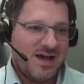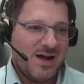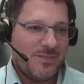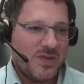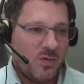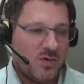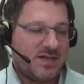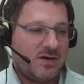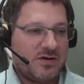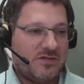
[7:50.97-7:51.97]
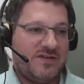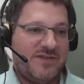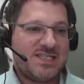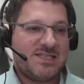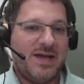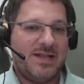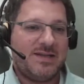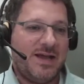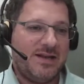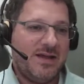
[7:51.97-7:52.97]
There was a lot of
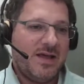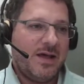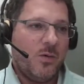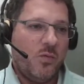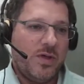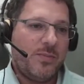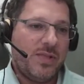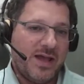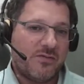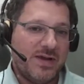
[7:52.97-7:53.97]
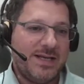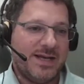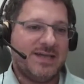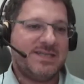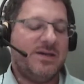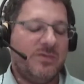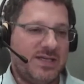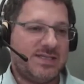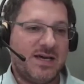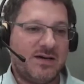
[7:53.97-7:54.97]
investment, and we play really nicely
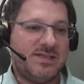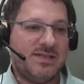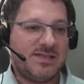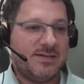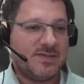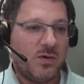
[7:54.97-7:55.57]
with this ecosystem.